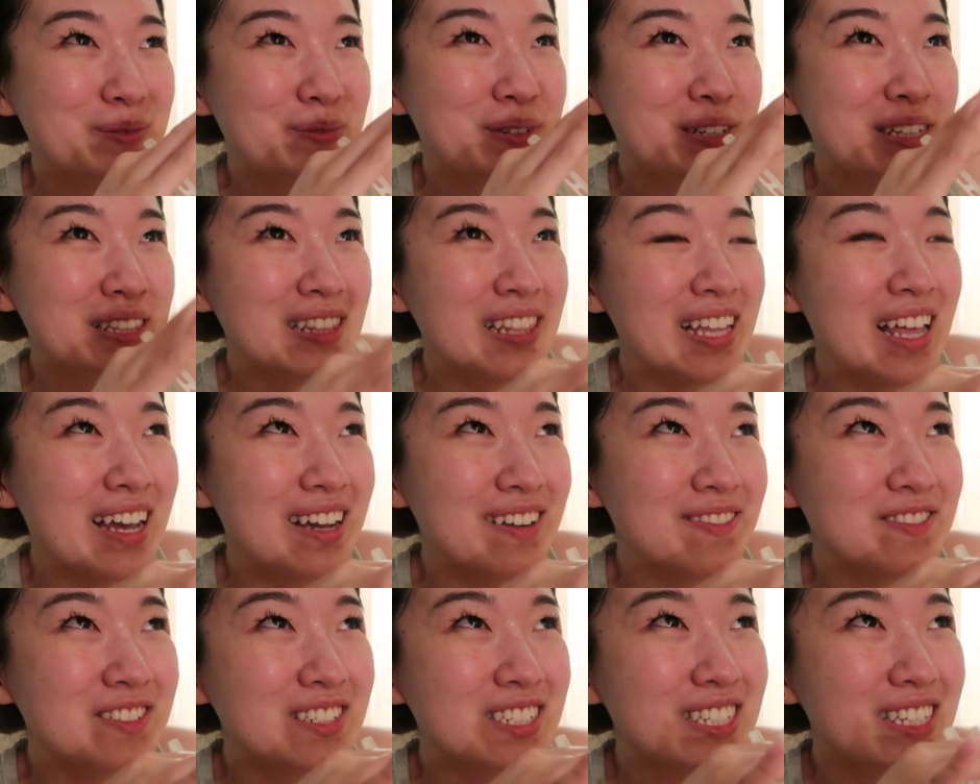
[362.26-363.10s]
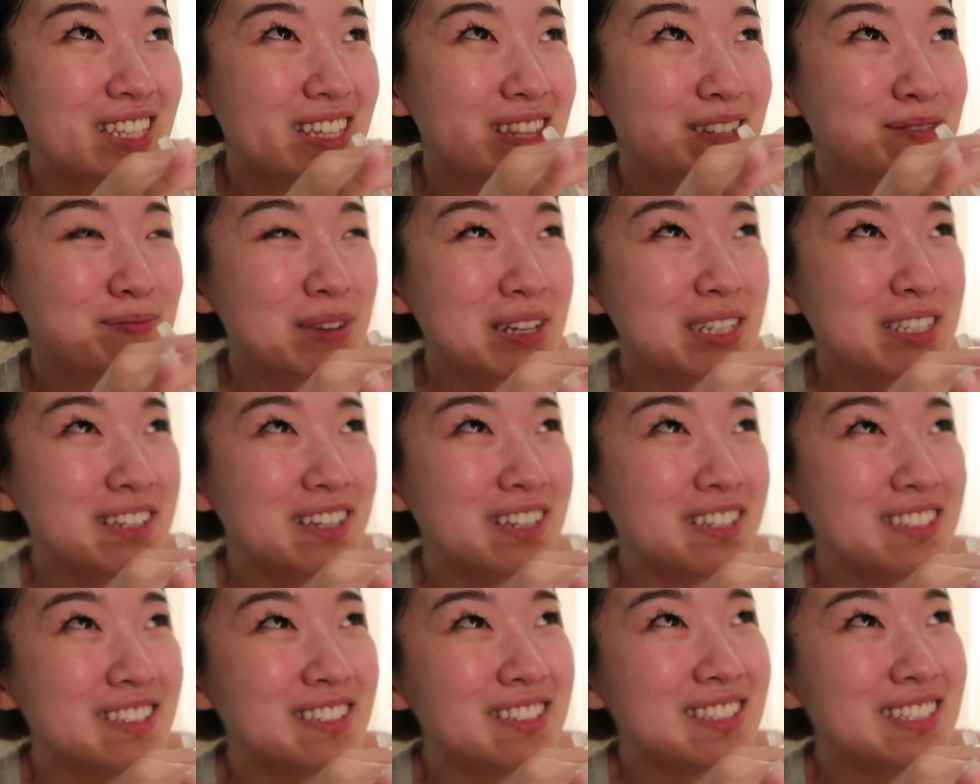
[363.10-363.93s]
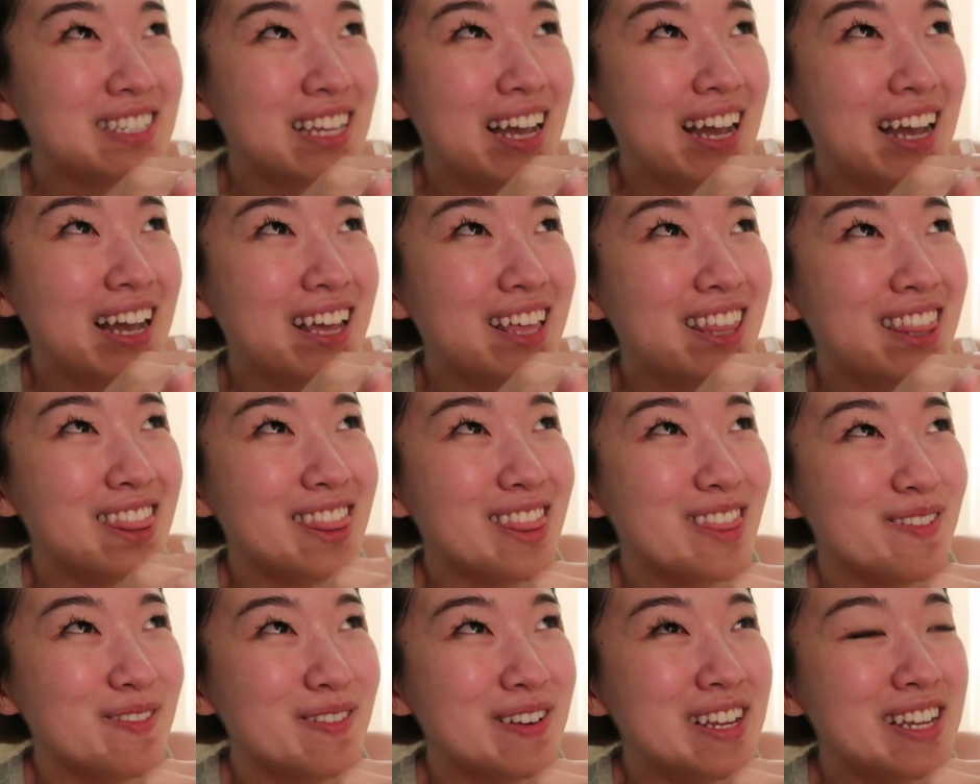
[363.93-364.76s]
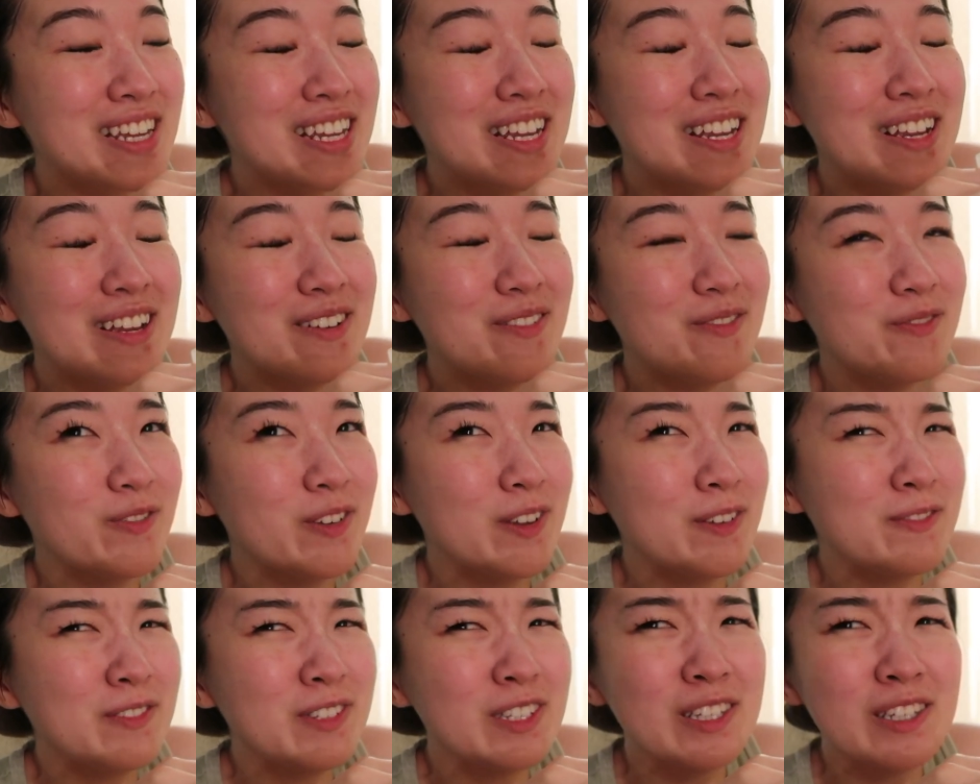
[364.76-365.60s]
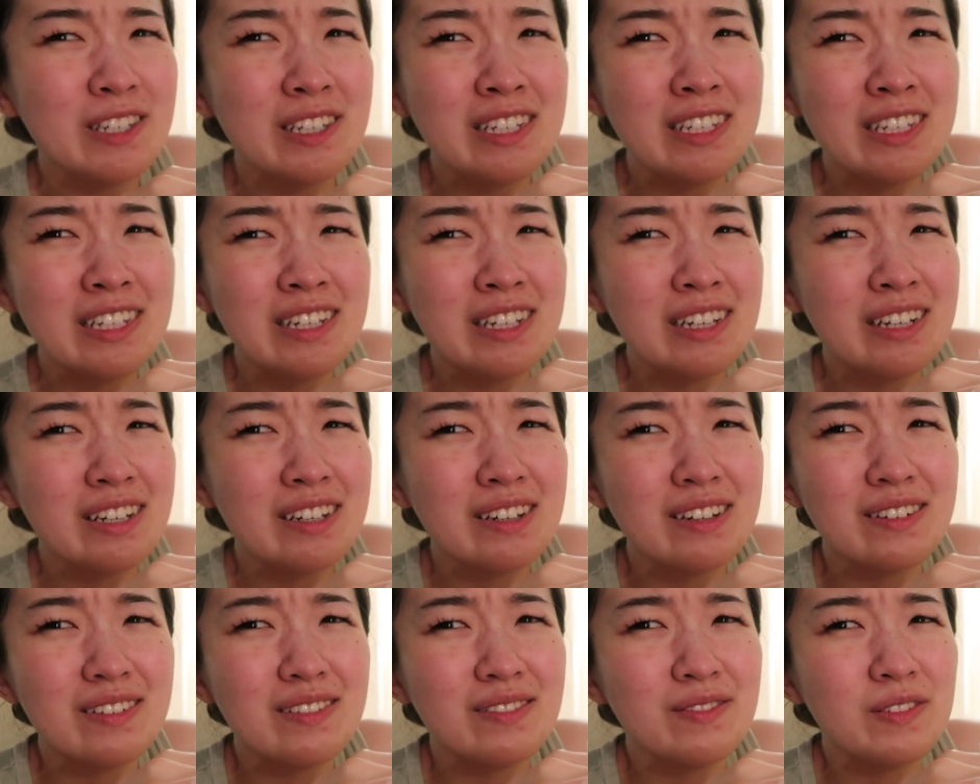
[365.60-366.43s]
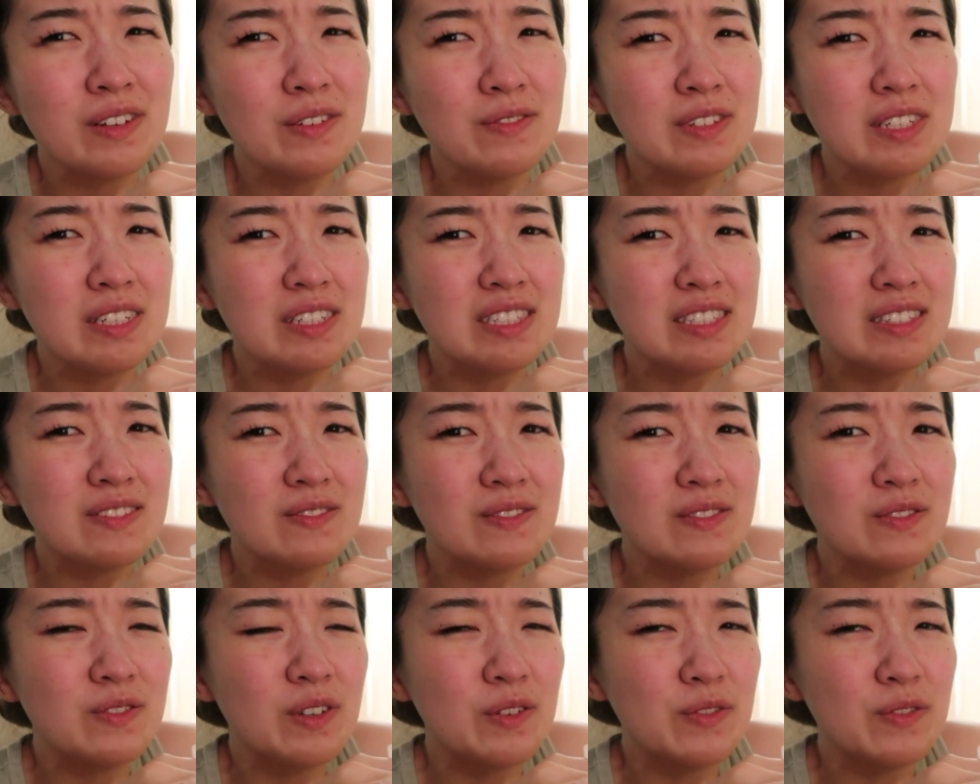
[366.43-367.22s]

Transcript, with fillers: We left the McDonald's at 3:54. 54.